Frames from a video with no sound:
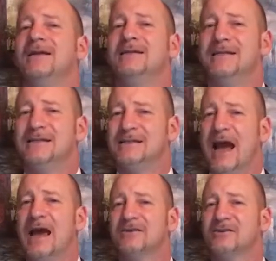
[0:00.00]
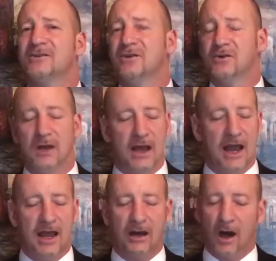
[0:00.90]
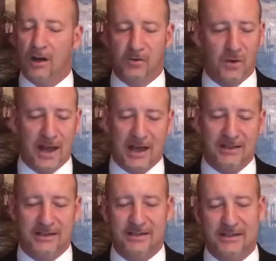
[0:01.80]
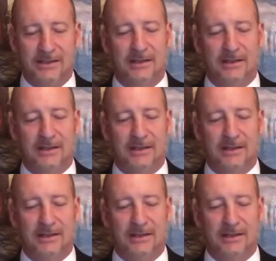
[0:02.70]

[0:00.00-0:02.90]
disaster, and unrest.